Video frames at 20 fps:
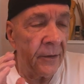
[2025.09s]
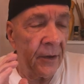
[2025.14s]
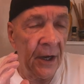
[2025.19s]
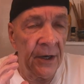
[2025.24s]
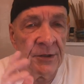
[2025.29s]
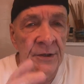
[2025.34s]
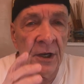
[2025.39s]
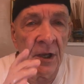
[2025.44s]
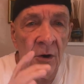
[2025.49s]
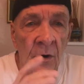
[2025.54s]

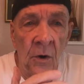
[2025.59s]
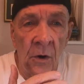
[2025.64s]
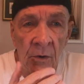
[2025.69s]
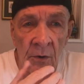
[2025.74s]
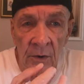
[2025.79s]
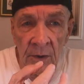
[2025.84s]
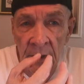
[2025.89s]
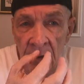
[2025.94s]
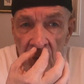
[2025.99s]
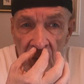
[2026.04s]
As you get
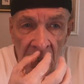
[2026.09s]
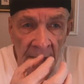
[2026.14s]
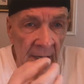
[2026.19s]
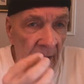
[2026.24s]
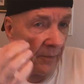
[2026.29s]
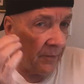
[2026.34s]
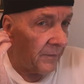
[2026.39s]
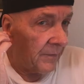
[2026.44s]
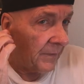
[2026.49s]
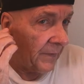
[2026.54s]
older, you wind
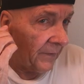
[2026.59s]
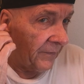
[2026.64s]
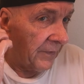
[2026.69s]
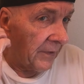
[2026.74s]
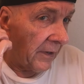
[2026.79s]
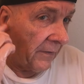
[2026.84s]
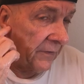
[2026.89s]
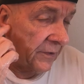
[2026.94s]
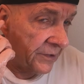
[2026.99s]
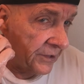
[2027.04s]
up, if
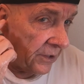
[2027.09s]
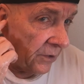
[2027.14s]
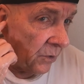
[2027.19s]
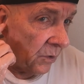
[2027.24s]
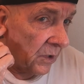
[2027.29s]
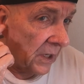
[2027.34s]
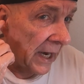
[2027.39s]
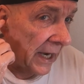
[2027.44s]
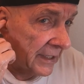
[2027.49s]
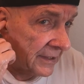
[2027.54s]
you ever see
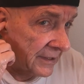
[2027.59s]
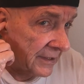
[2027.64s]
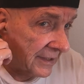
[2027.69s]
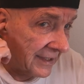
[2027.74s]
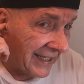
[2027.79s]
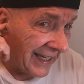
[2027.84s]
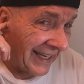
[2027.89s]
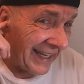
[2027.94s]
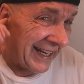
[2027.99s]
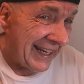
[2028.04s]
old guys,
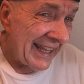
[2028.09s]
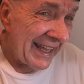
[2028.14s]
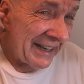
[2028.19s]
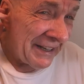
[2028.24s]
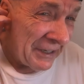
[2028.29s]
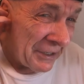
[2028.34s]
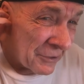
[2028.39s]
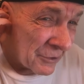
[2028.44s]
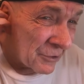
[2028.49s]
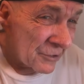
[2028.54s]
they get a lot
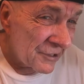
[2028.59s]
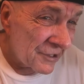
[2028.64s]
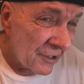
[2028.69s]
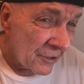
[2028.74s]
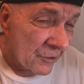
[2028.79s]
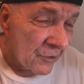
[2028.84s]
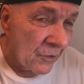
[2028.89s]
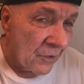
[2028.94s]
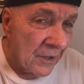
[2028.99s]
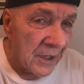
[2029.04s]
of hair
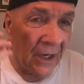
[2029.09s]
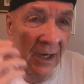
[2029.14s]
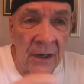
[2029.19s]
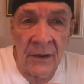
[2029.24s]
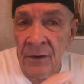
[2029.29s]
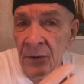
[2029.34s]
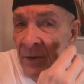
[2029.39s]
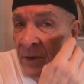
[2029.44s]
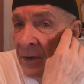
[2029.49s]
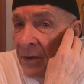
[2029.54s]
start growing out of
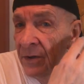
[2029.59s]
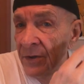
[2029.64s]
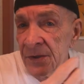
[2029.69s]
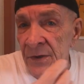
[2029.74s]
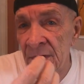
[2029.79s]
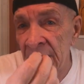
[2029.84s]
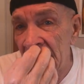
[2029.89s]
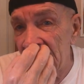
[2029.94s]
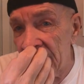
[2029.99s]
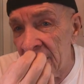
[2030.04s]
their ears
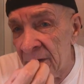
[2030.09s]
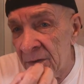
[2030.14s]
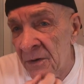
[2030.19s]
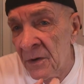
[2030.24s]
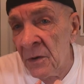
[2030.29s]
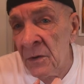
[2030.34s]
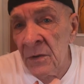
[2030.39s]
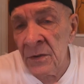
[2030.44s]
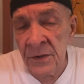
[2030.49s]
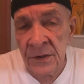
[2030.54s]
or out of their
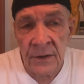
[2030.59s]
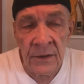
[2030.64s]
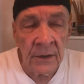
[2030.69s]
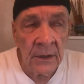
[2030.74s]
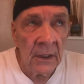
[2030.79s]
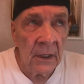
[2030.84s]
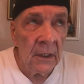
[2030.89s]
nose.